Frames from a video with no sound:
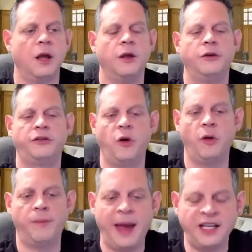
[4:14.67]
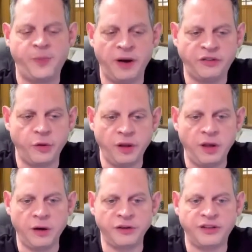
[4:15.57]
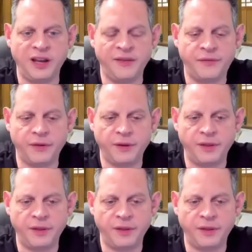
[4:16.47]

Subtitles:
So my experience through the years, if